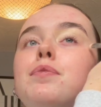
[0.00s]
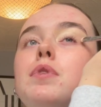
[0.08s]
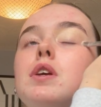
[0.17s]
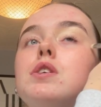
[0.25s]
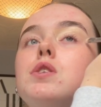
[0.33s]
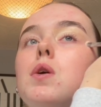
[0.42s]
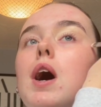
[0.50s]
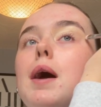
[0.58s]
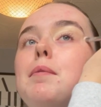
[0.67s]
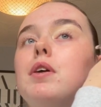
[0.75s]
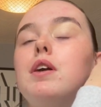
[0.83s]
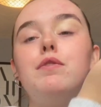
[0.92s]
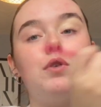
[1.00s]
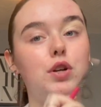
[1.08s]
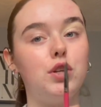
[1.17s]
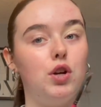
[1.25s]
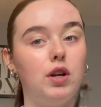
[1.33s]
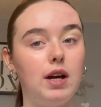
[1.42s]
So I'm looking forward
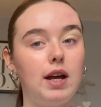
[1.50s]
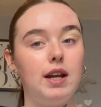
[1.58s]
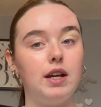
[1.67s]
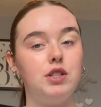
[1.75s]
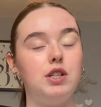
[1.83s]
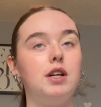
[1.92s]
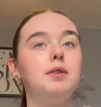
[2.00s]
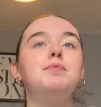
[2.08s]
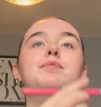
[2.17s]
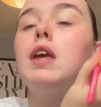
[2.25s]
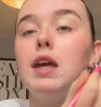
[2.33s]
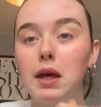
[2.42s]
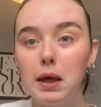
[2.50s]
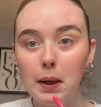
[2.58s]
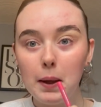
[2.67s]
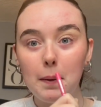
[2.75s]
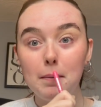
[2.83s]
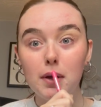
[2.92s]
to doing that next year.
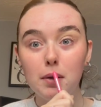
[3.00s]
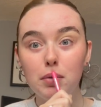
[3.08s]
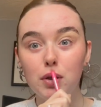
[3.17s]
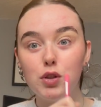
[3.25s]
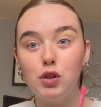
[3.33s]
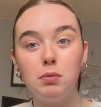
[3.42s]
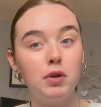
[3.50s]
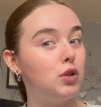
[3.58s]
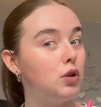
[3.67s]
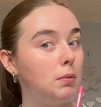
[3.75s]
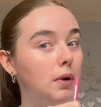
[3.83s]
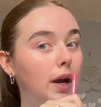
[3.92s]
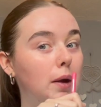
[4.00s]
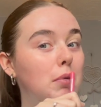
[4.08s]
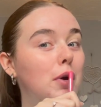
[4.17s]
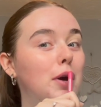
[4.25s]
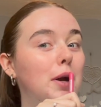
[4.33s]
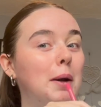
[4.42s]
May I put too much on my
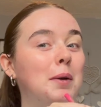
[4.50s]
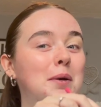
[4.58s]
eyebrow?